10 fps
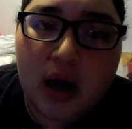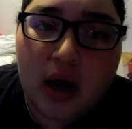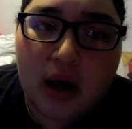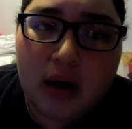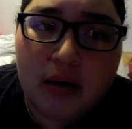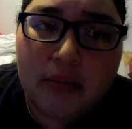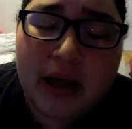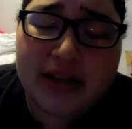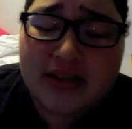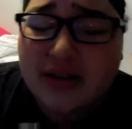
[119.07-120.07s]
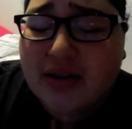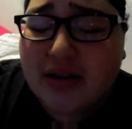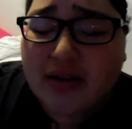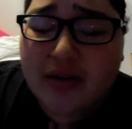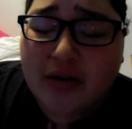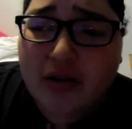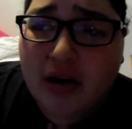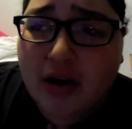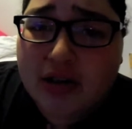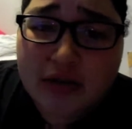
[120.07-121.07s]
As a
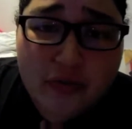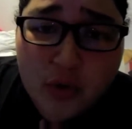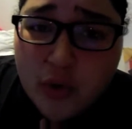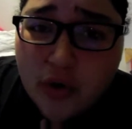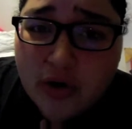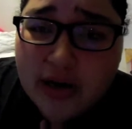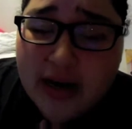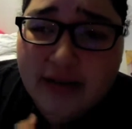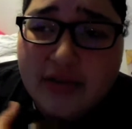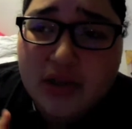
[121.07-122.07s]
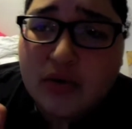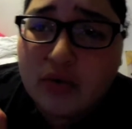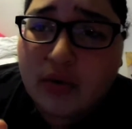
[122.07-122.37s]
viewer that I've seen you